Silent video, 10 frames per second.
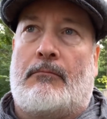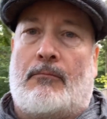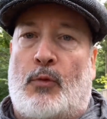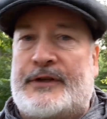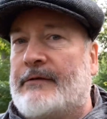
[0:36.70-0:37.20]

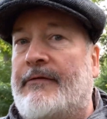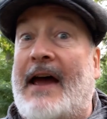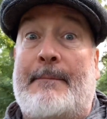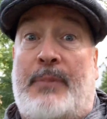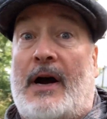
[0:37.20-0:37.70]
Was it
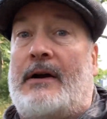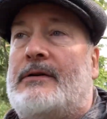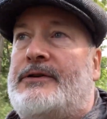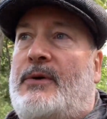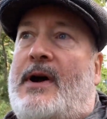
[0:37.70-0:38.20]

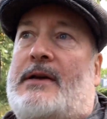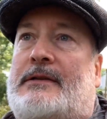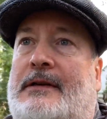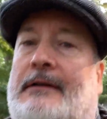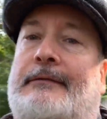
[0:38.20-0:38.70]
vampires, you ask?
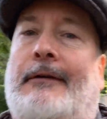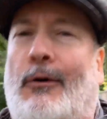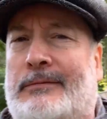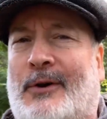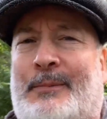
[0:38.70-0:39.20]

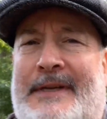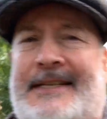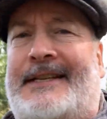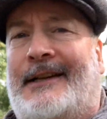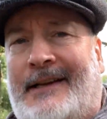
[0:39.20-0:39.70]
Oh, don't be
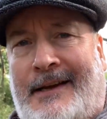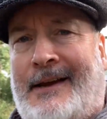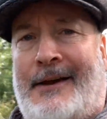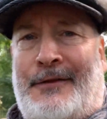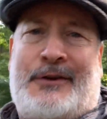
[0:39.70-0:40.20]
silly.
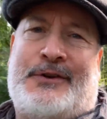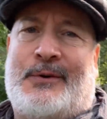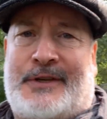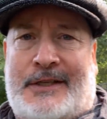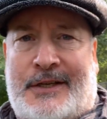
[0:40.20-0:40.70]
There's no
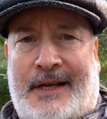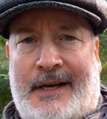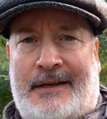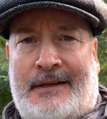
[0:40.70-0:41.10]
such thing.